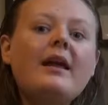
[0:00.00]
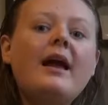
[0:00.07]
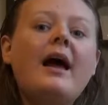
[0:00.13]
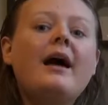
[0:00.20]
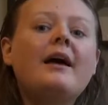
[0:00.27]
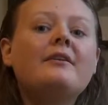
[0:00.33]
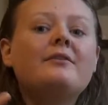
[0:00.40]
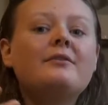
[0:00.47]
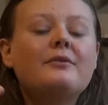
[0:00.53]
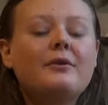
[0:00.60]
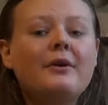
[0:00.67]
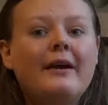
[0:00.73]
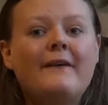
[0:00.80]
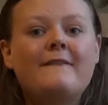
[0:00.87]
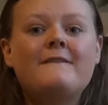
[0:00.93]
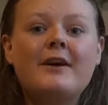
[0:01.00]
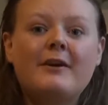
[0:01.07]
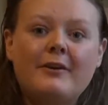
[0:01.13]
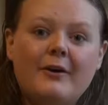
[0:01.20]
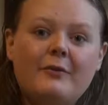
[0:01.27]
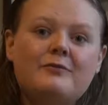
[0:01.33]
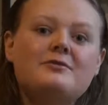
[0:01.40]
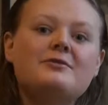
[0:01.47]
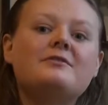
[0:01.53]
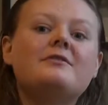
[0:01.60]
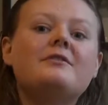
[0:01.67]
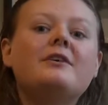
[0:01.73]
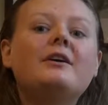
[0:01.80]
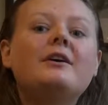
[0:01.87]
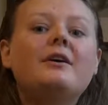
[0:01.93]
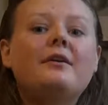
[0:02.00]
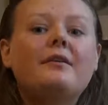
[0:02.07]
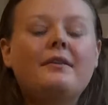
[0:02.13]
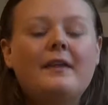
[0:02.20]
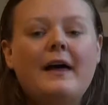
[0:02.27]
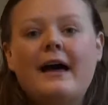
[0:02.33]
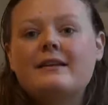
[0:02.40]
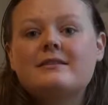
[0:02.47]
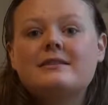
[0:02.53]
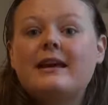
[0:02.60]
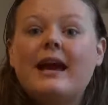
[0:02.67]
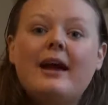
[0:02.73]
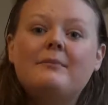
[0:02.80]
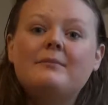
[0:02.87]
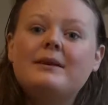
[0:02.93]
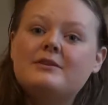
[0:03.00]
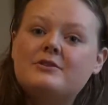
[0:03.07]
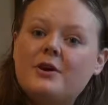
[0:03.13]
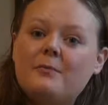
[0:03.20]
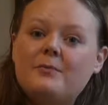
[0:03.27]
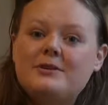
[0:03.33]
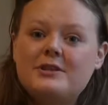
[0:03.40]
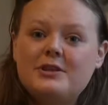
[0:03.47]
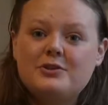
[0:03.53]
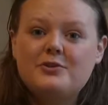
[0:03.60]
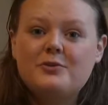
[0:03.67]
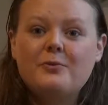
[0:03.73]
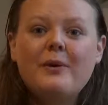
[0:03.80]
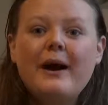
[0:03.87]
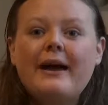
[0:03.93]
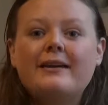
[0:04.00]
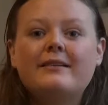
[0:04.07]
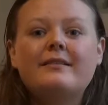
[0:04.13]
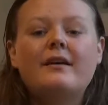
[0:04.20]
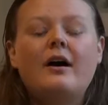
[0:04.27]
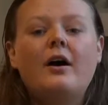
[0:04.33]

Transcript: And very often that can be interpreted in two ways.